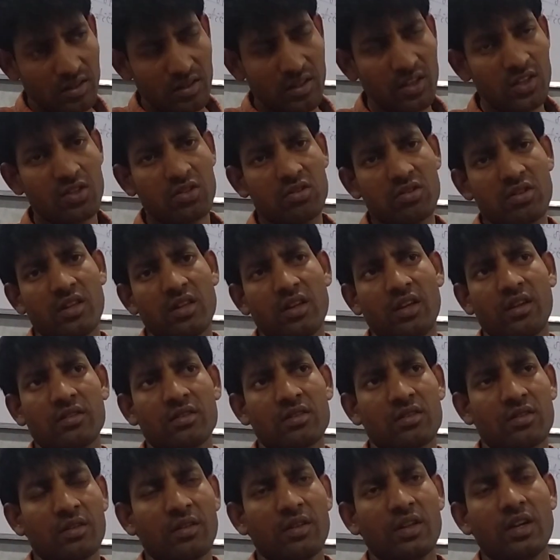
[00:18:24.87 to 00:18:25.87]
these
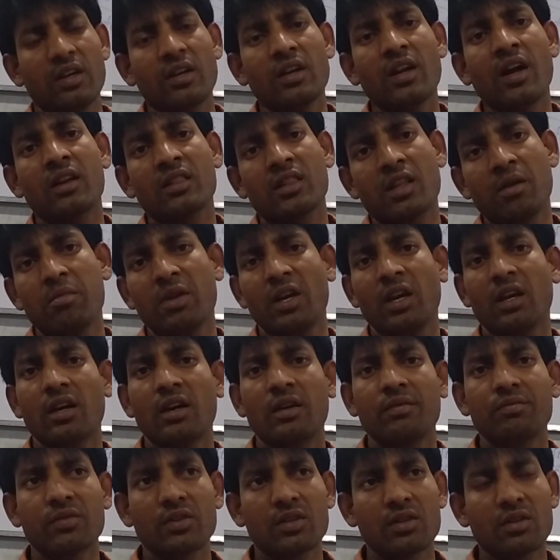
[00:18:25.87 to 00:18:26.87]
things, North
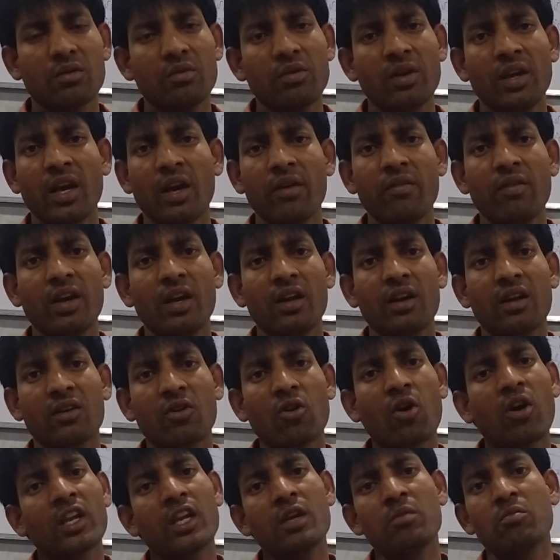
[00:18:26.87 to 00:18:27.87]
America. So we have a
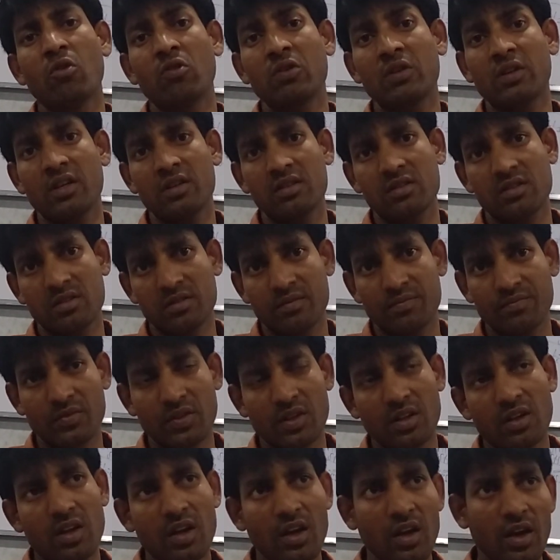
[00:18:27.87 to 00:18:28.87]
Rocky Mountains.
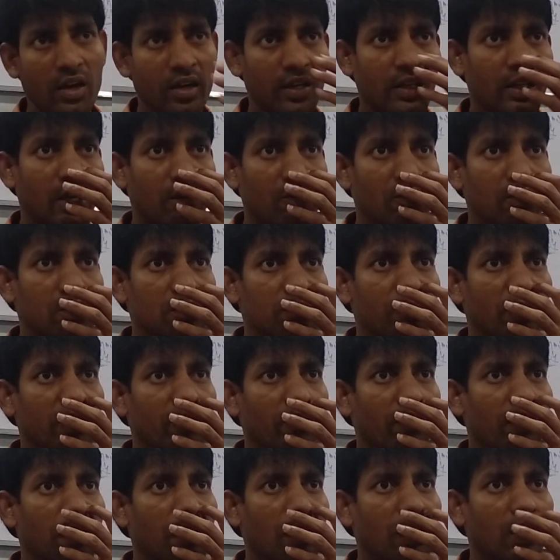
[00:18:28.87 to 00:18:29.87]
It covers
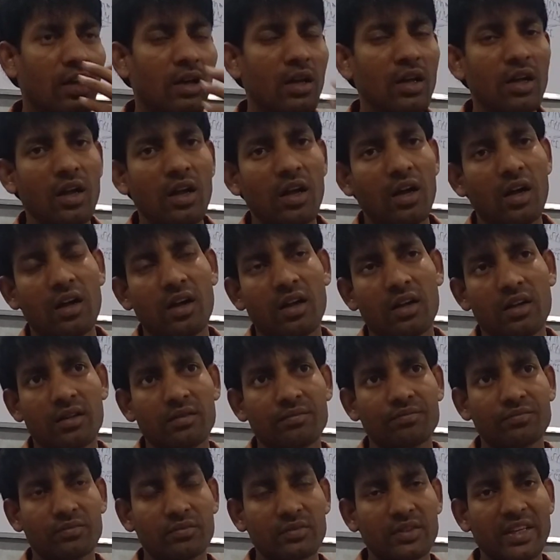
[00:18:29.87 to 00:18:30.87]
between the
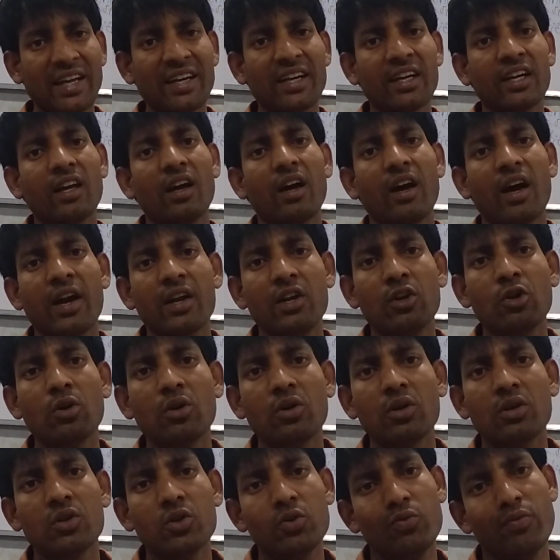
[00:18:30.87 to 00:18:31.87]
Canada
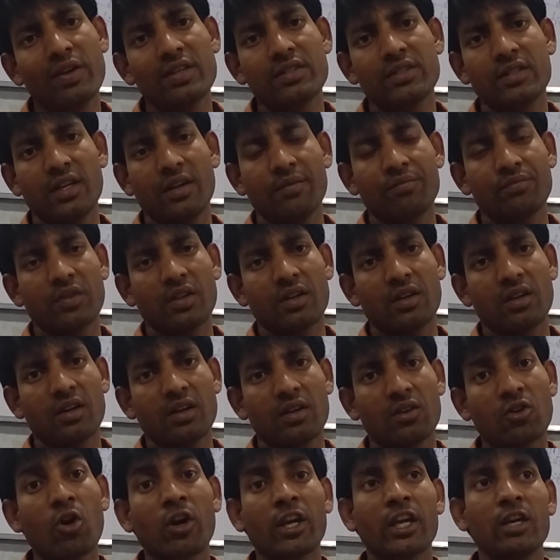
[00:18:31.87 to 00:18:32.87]
and USA.
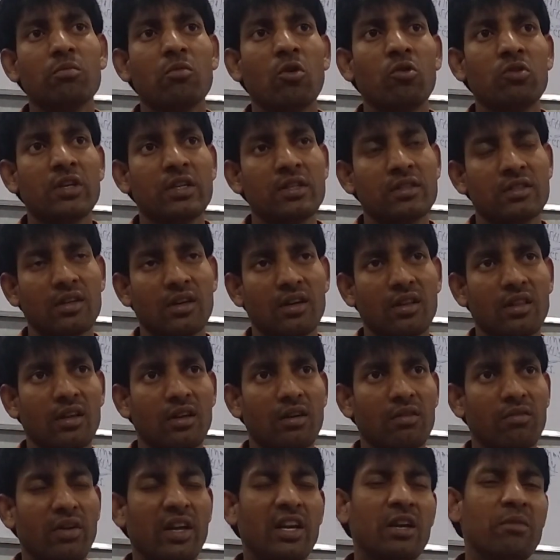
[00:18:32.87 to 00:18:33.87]
Rocky Mountains are
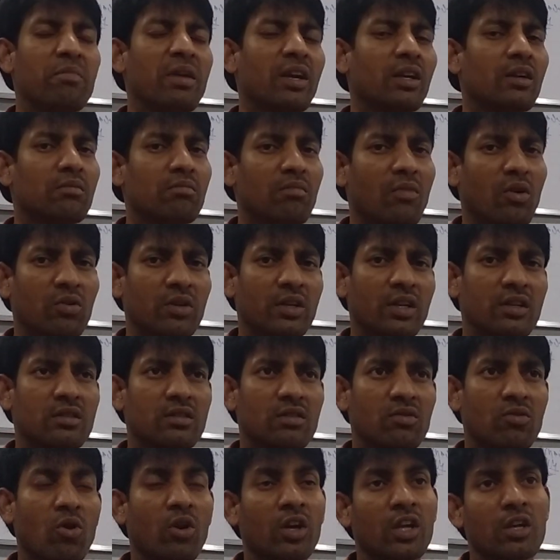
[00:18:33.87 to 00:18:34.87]
there. Very big
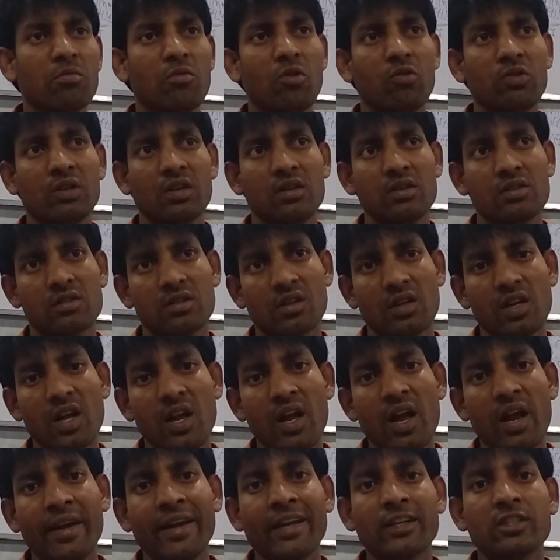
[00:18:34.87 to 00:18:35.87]
mountains. Rocky Mountains.
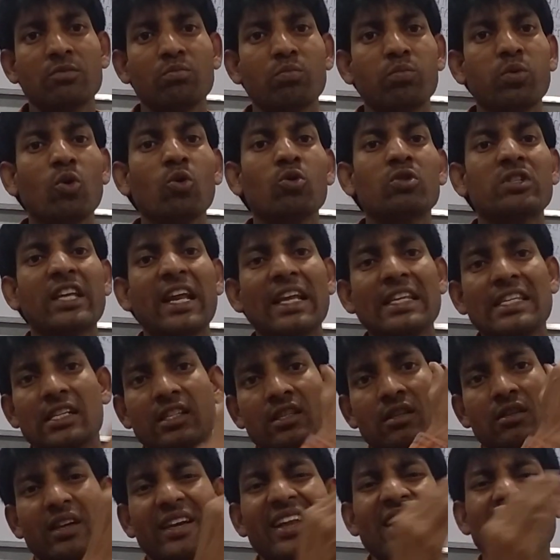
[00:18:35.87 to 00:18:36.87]
Next, Brooks
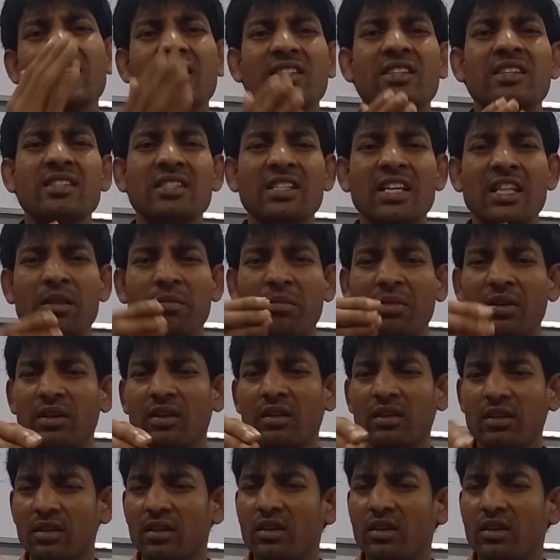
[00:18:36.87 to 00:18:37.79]
Ranges. Ranges is little bit